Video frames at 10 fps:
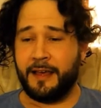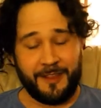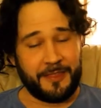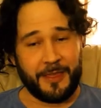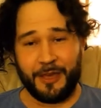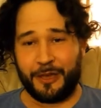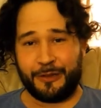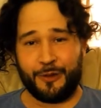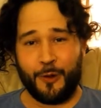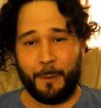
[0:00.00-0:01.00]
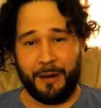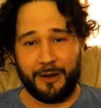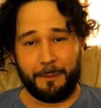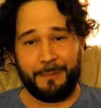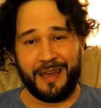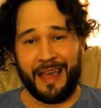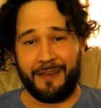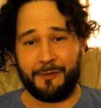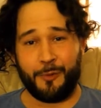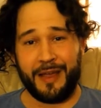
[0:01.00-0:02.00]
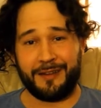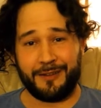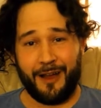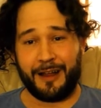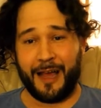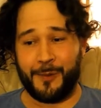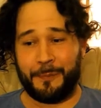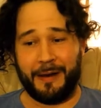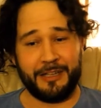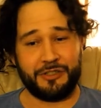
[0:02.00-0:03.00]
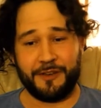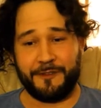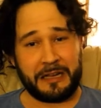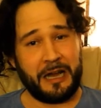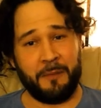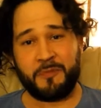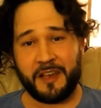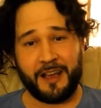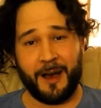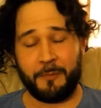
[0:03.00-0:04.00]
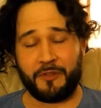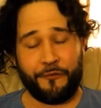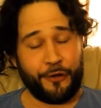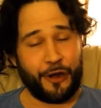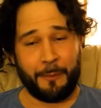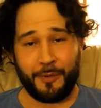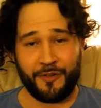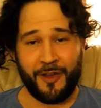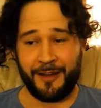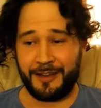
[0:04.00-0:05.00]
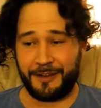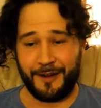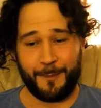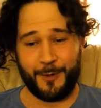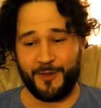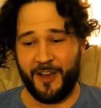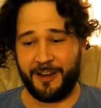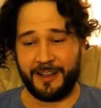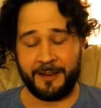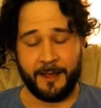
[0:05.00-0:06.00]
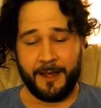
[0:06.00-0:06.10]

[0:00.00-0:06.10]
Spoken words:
Nothing you can do about a big heavyweight knockout punch. If it comes, it comes. If your number's on it, your number's on it.